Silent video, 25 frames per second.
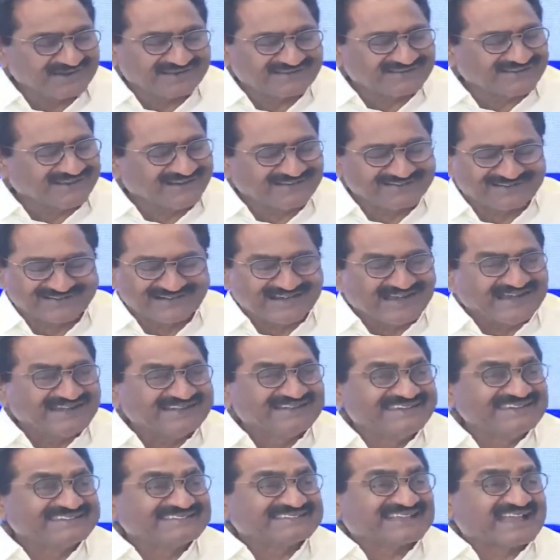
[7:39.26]
not
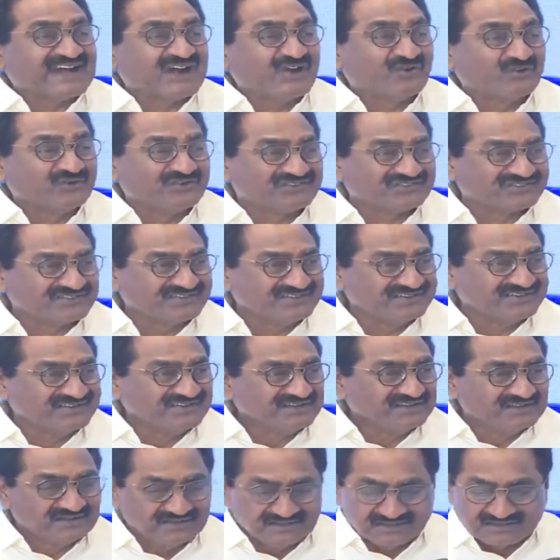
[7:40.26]
grant, discounts.
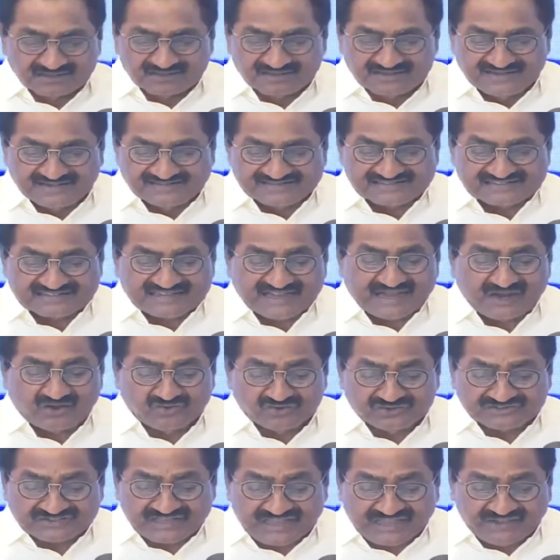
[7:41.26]

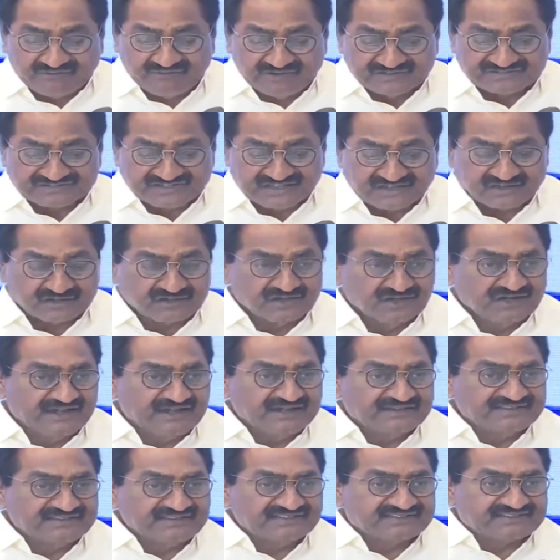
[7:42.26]
I will
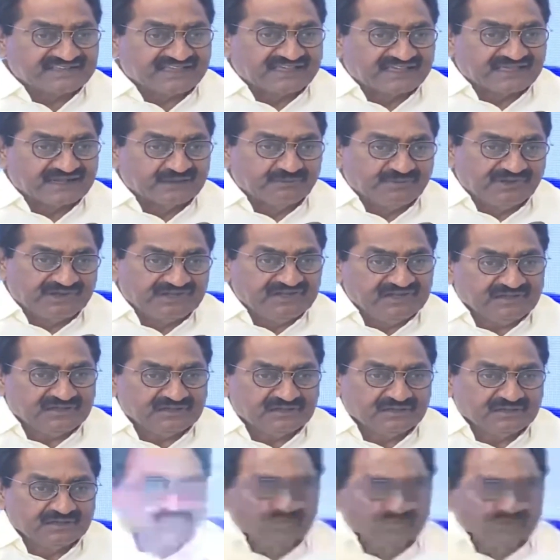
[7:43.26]
circulate this agreement.
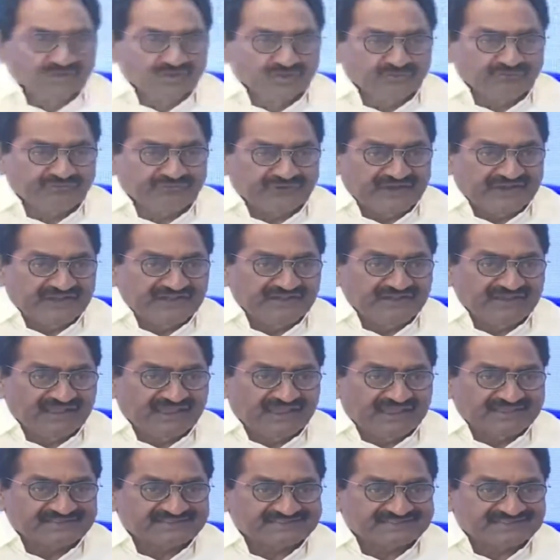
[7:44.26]
Could you find
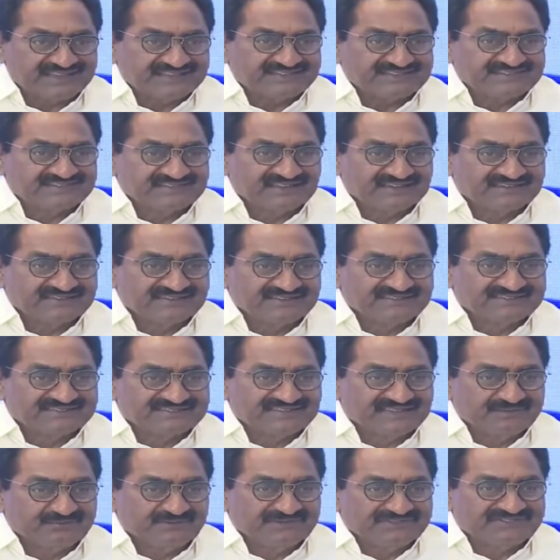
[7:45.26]
as such that the
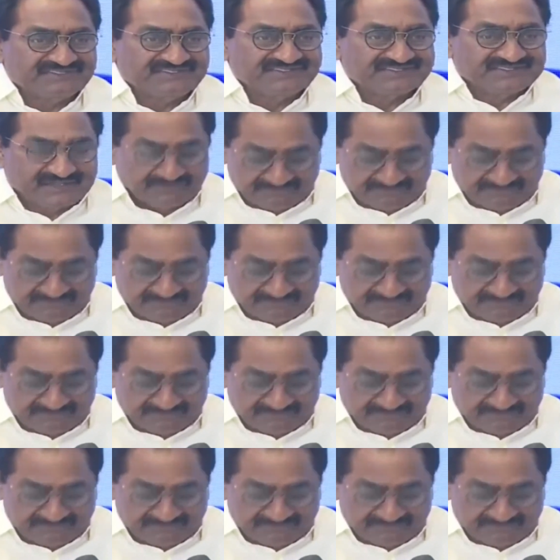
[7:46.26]
Siemens is